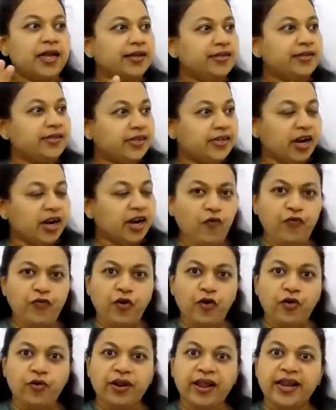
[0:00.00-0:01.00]
it's ground
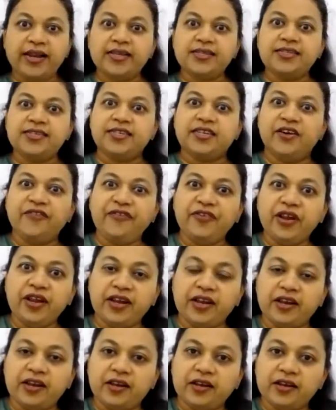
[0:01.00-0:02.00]
floor and it's
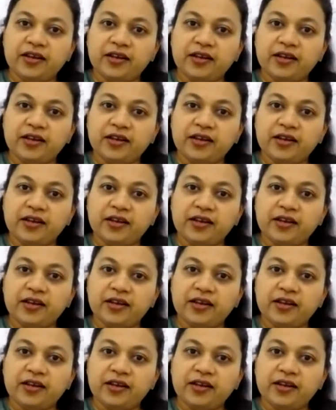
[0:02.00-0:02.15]
different.